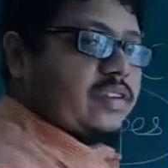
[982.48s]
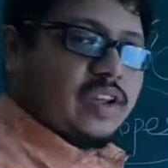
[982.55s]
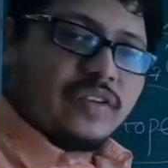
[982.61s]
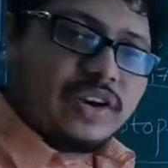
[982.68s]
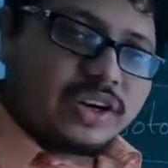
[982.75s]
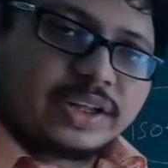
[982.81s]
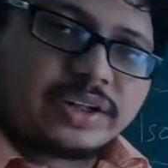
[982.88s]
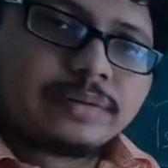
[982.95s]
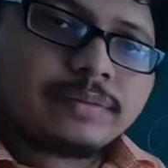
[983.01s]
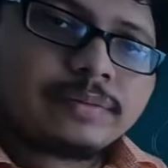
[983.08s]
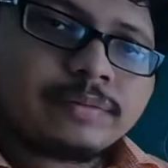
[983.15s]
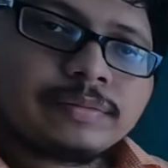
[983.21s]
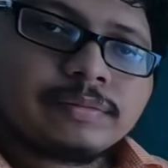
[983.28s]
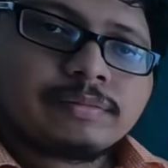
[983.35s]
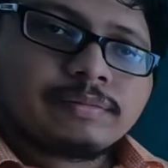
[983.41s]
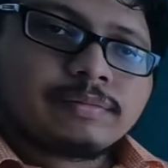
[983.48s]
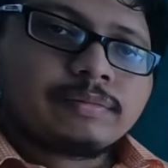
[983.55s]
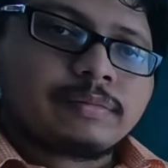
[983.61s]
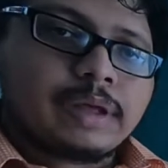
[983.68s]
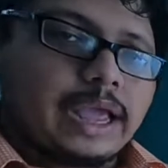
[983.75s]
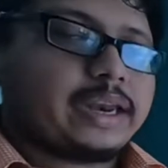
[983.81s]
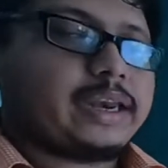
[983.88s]

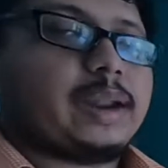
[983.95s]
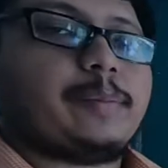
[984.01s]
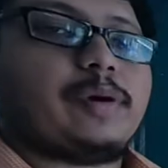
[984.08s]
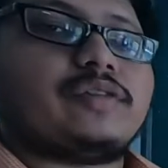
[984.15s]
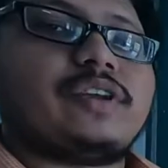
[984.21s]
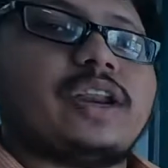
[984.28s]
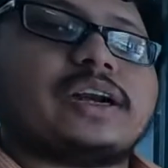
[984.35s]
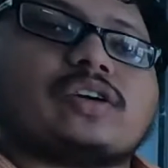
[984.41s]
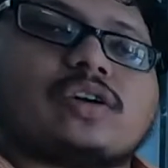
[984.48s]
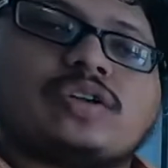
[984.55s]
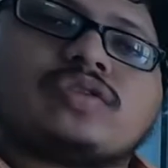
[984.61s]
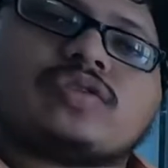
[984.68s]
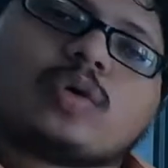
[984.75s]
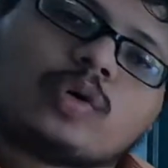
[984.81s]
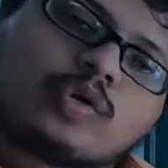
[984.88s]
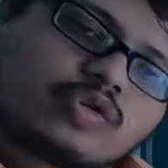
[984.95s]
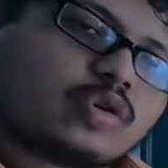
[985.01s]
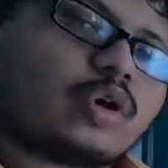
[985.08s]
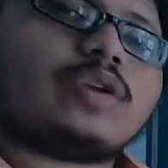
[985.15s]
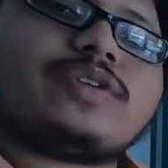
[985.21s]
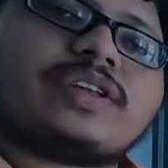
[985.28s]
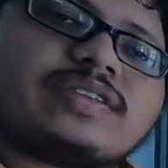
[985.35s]
17, and number of electrons
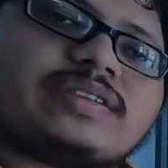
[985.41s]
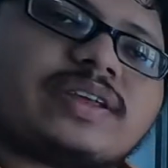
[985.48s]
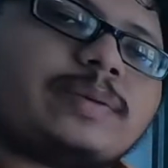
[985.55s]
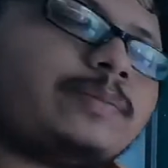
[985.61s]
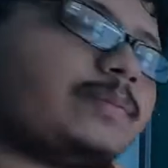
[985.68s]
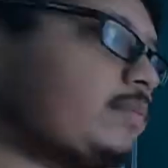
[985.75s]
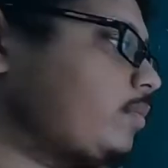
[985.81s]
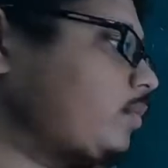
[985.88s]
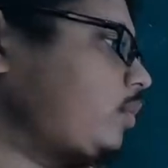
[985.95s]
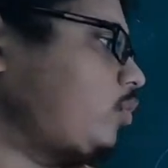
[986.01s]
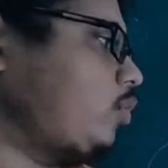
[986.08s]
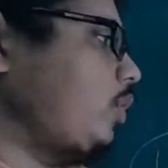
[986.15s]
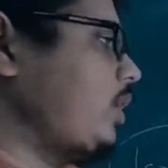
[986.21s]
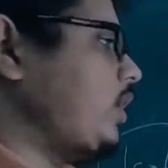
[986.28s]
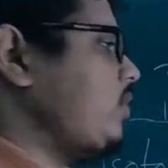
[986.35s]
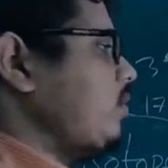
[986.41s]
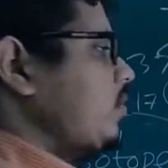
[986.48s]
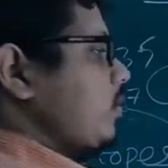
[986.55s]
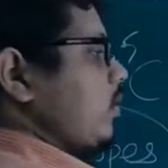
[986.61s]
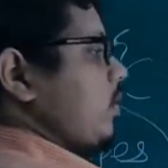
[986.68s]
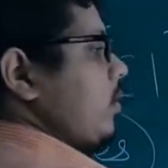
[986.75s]
also always same, so it is